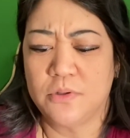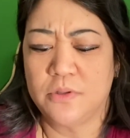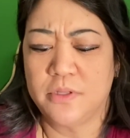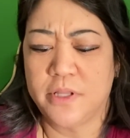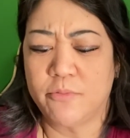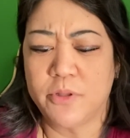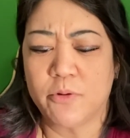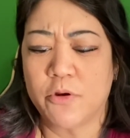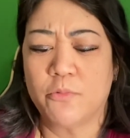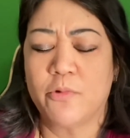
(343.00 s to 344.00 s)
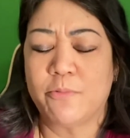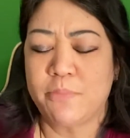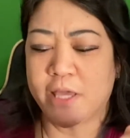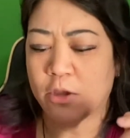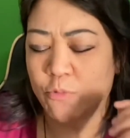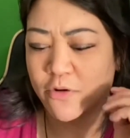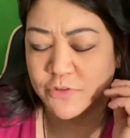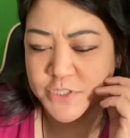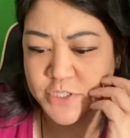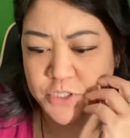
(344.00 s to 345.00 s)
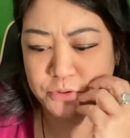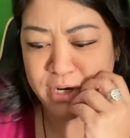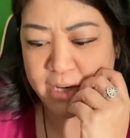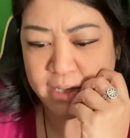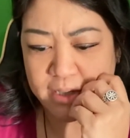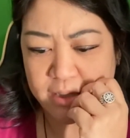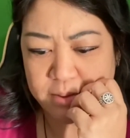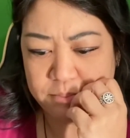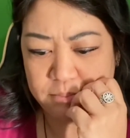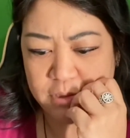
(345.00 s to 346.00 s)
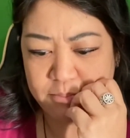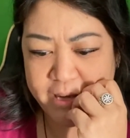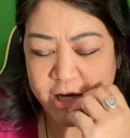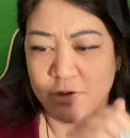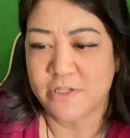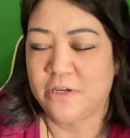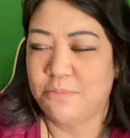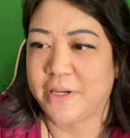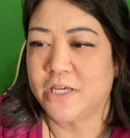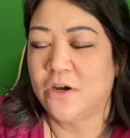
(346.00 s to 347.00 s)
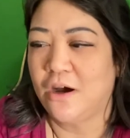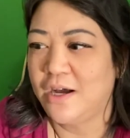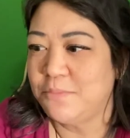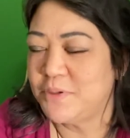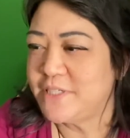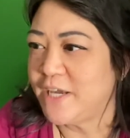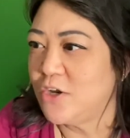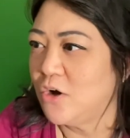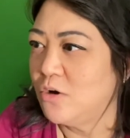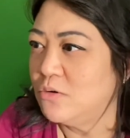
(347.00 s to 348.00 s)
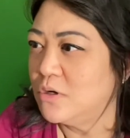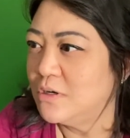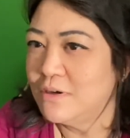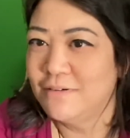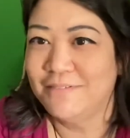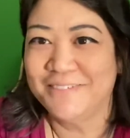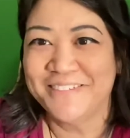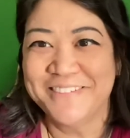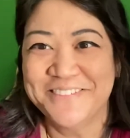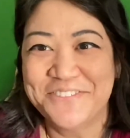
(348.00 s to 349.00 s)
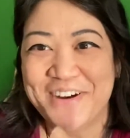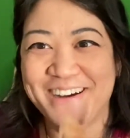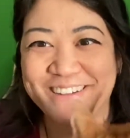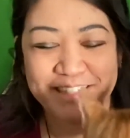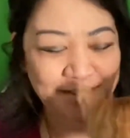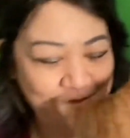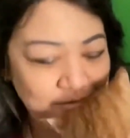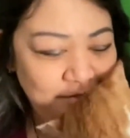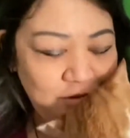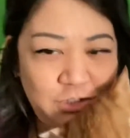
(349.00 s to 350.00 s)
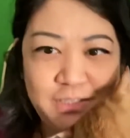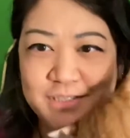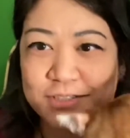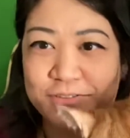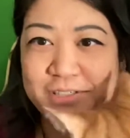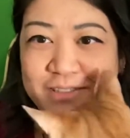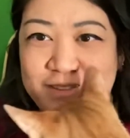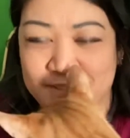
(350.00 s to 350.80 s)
they were making reference to oh my God, potato! Fuck. Jesus Christ.